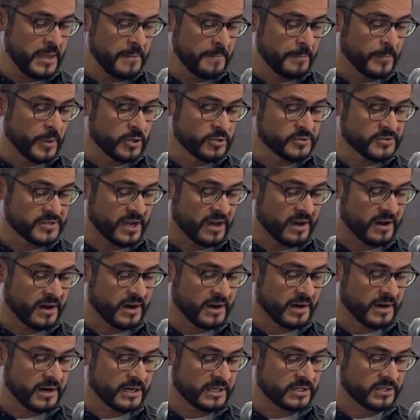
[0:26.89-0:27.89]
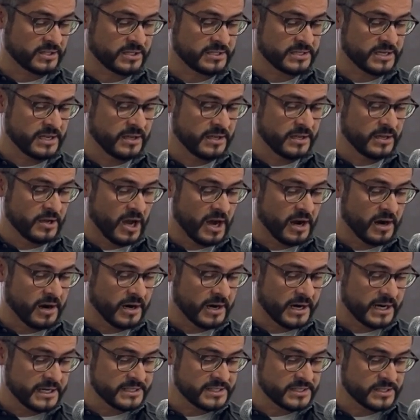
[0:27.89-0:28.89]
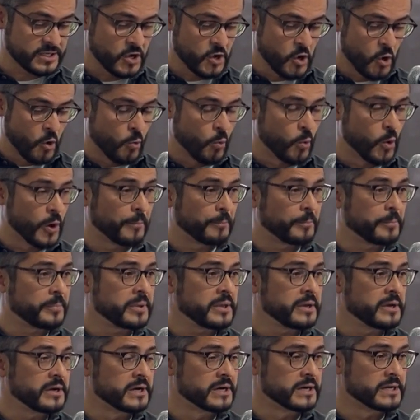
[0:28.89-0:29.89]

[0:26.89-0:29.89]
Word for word: people's heart, hearts were